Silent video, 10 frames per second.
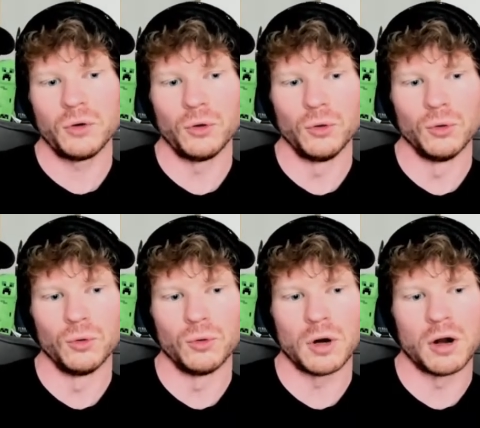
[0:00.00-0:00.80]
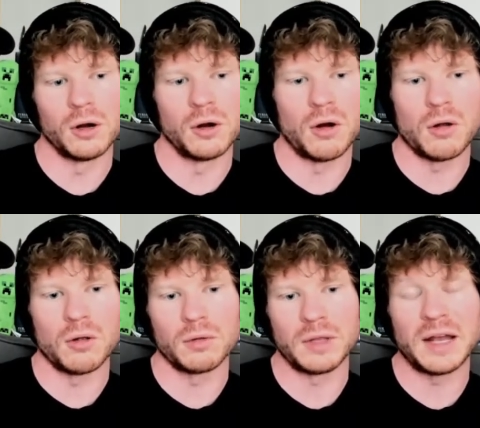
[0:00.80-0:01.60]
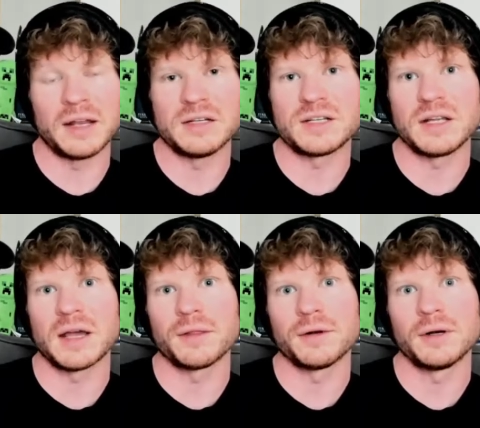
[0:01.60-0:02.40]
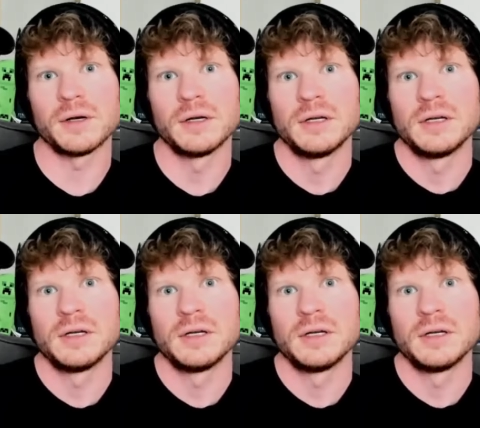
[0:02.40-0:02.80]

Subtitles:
who are all getting together